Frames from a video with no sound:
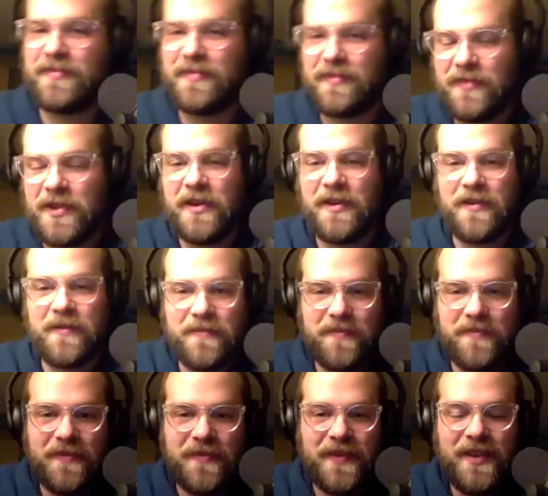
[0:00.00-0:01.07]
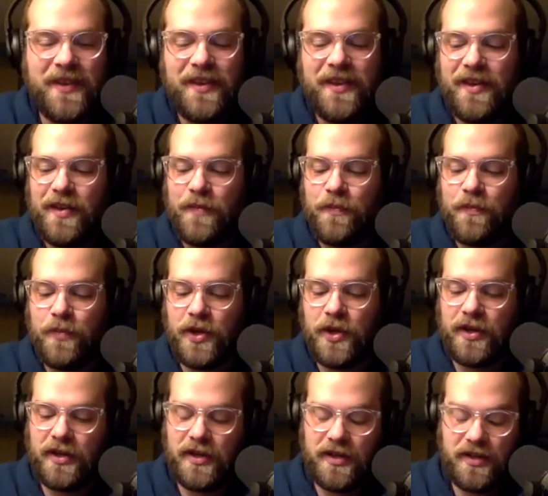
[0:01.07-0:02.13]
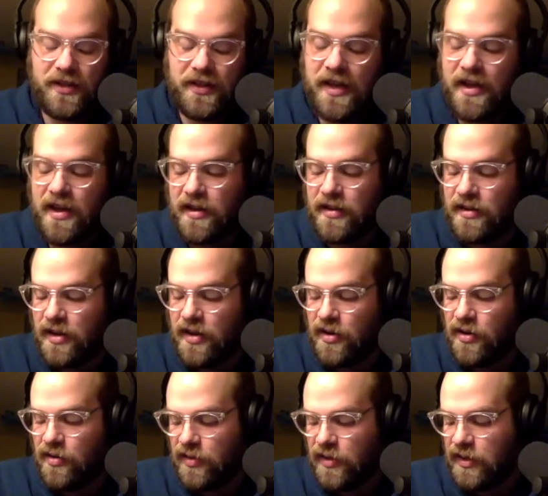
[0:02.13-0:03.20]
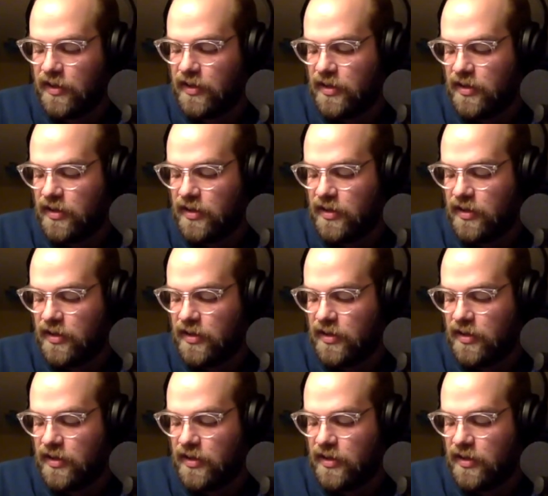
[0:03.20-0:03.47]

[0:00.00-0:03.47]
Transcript: Yeah. But yeah, no, like